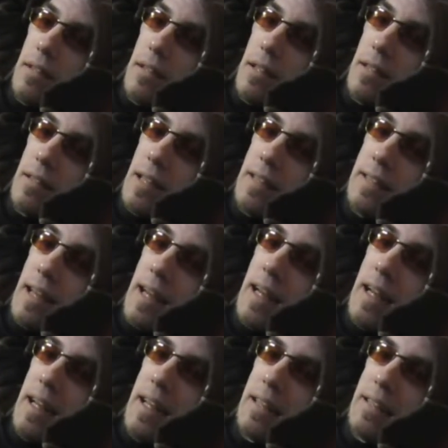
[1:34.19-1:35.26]
its
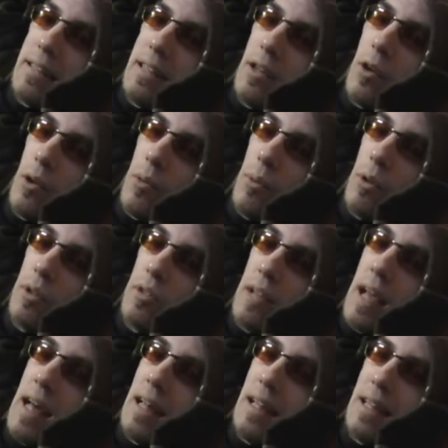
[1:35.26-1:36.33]
identity, its ego, the
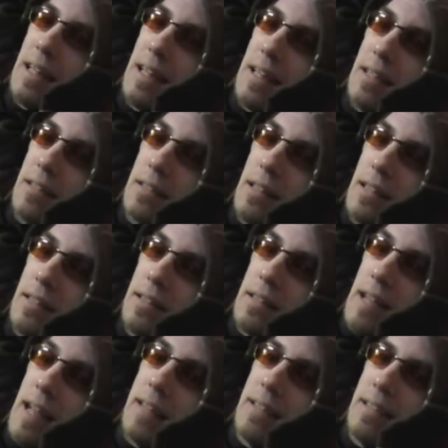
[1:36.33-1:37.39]
personality is
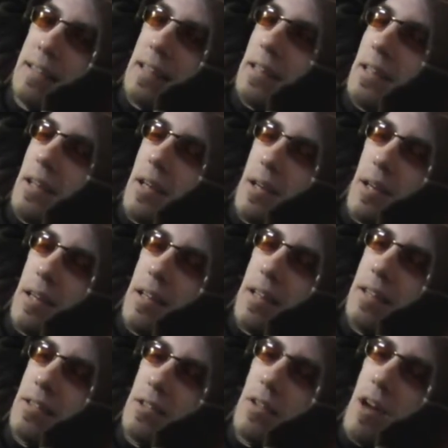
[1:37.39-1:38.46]
the entity.
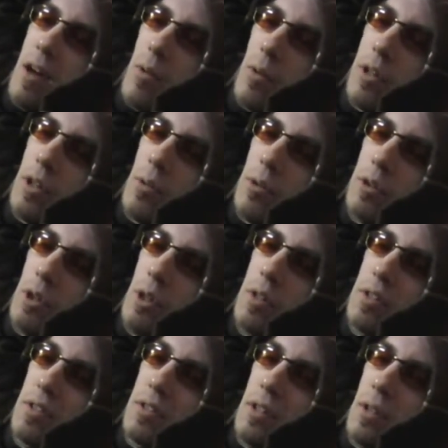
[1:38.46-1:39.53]
It's not. When you
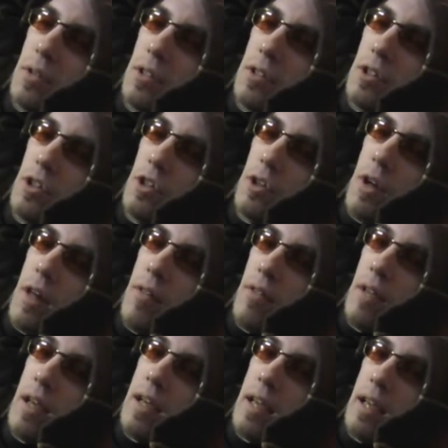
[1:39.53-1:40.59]
return to stillness and you're not
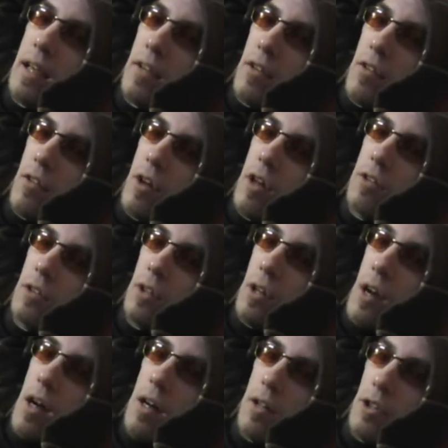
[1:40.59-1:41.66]
thinking and the thoughts are
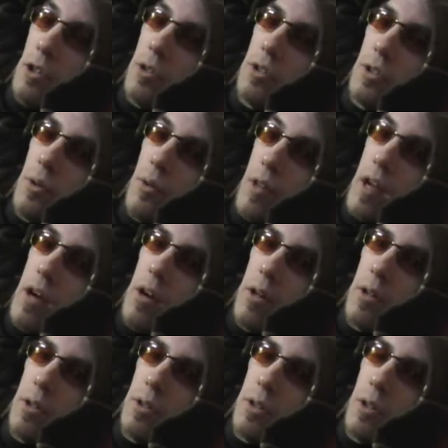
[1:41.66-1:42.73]
gone, you're still there,
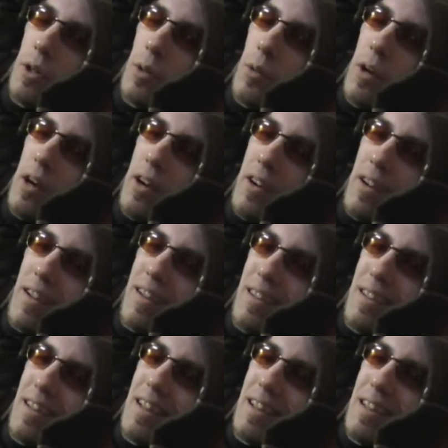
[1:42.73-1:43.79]
you're still aware.
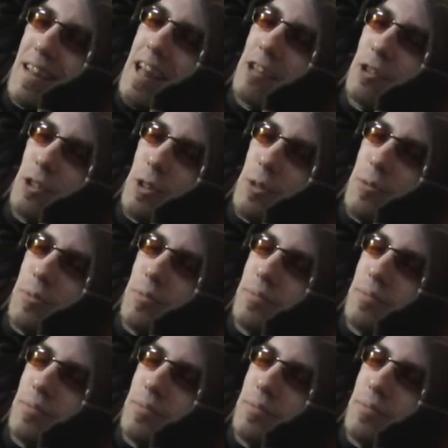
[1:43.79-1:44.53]
That's you.